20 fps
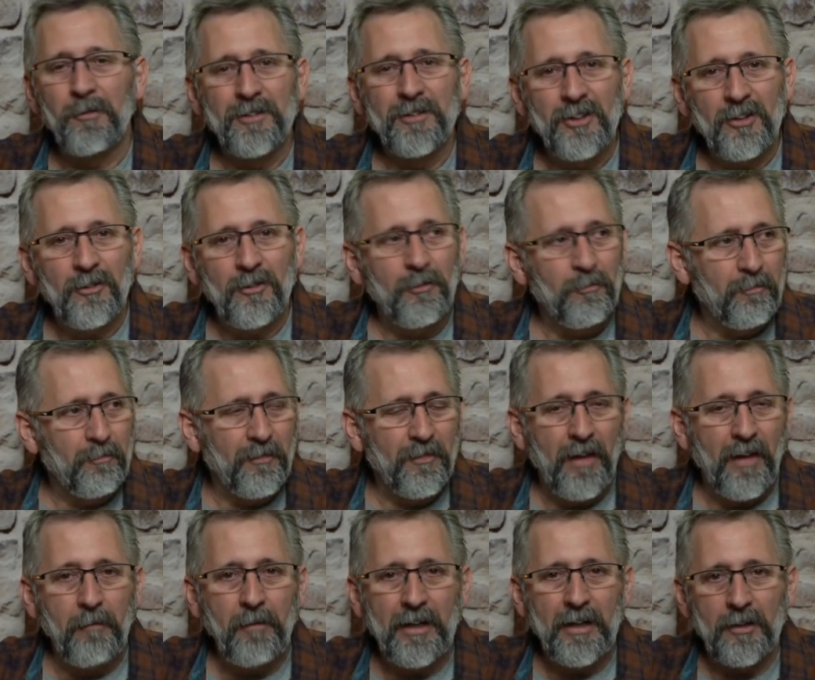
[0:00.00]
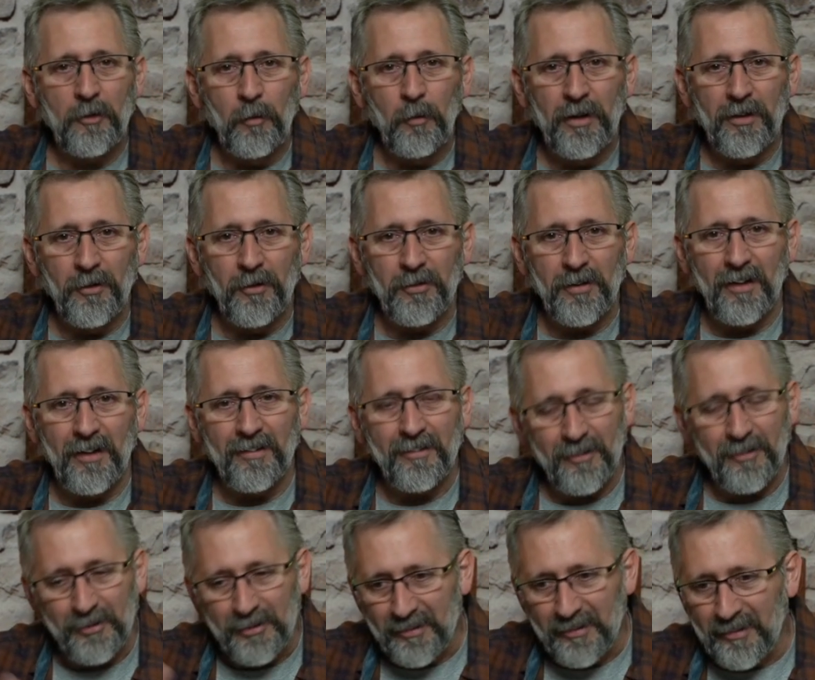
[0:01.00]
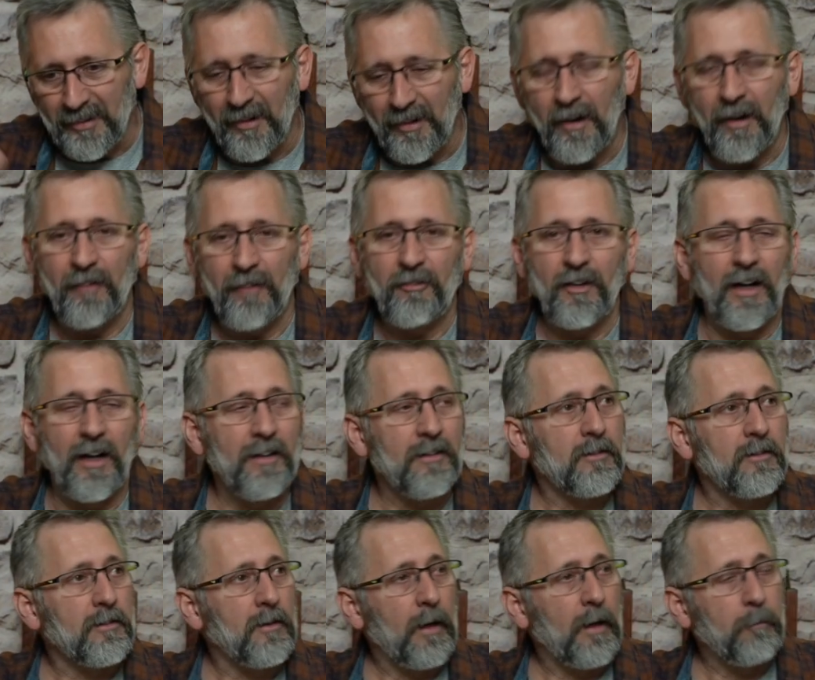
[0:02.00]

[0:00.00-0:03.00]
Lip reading: well, just let me get the windows in. So she said, all right. So I